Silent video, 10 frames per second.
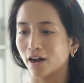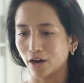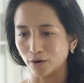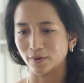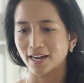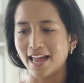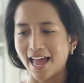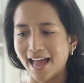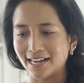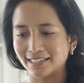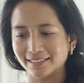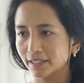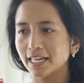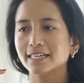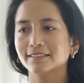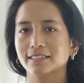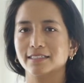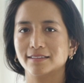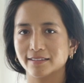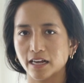Pilates in
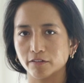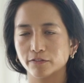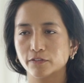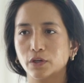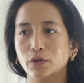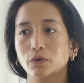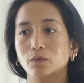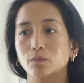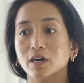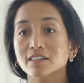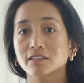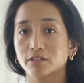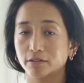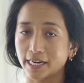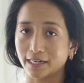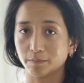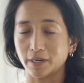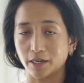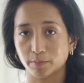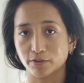itself was created
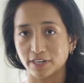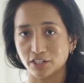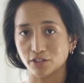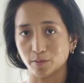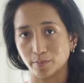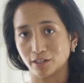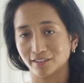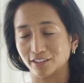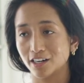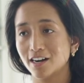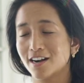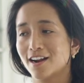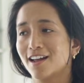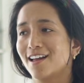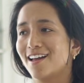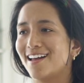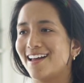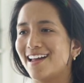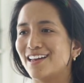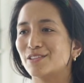by a professional boxer
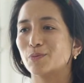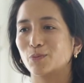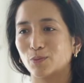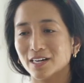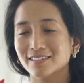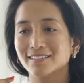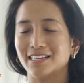and was